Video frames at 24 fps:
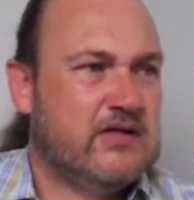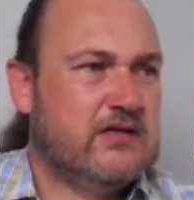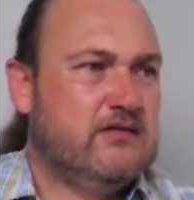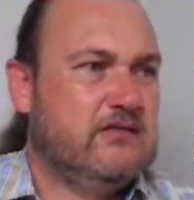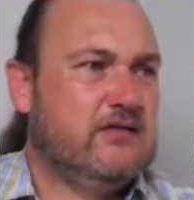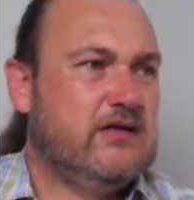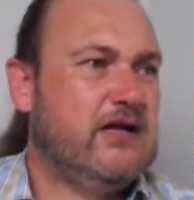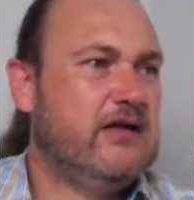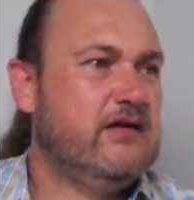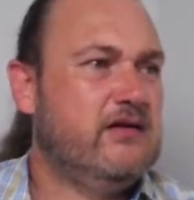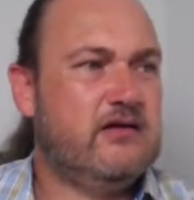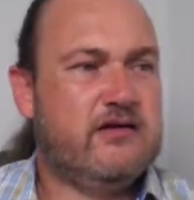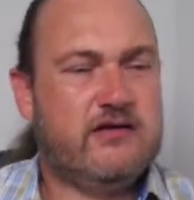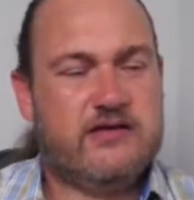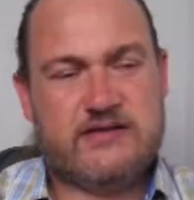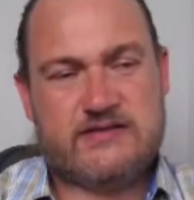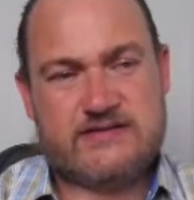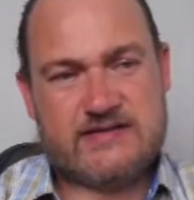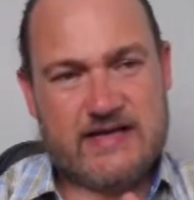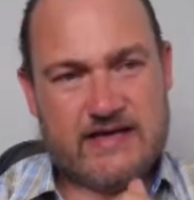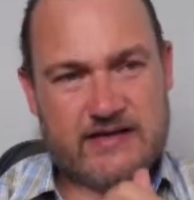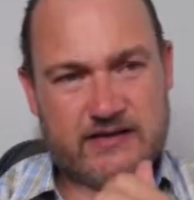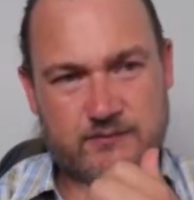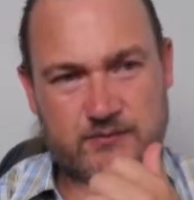AI is
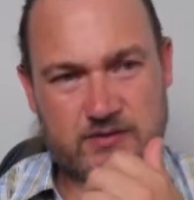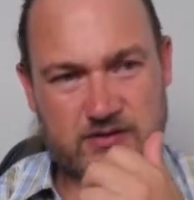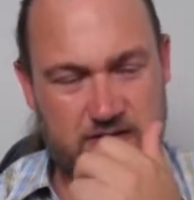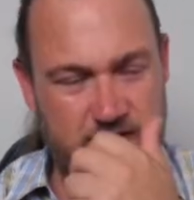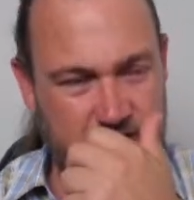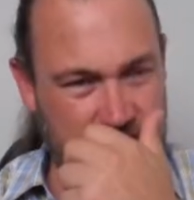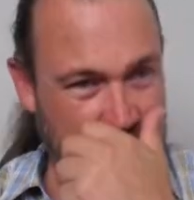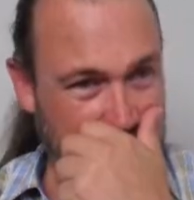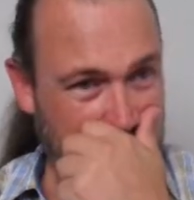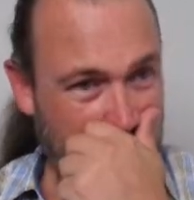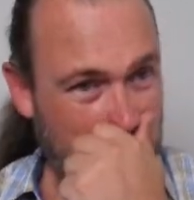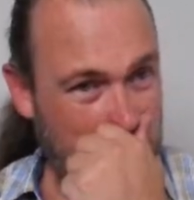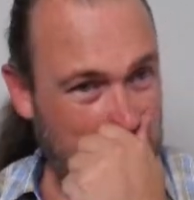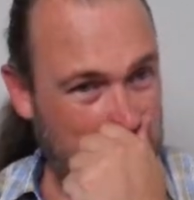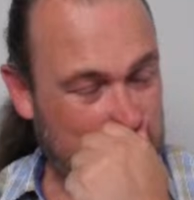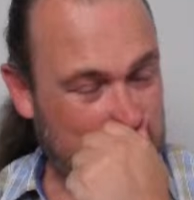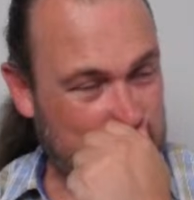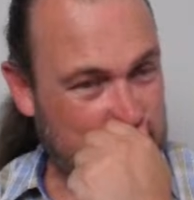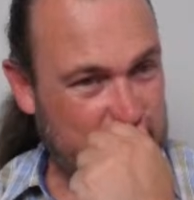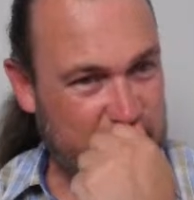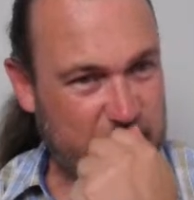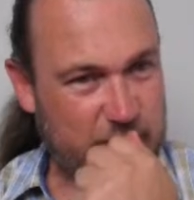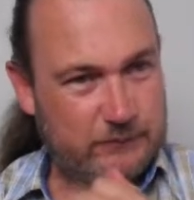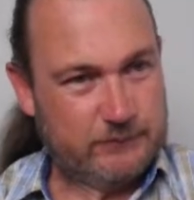adamant that we're going to
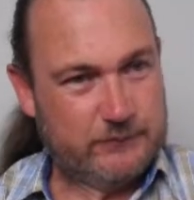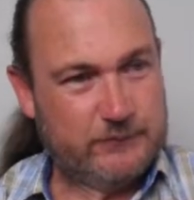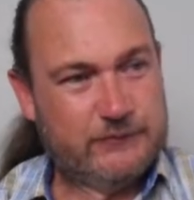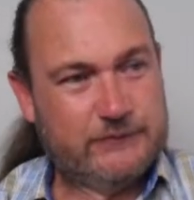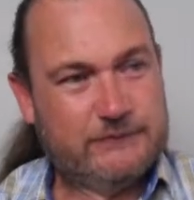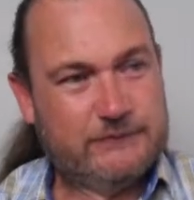drop.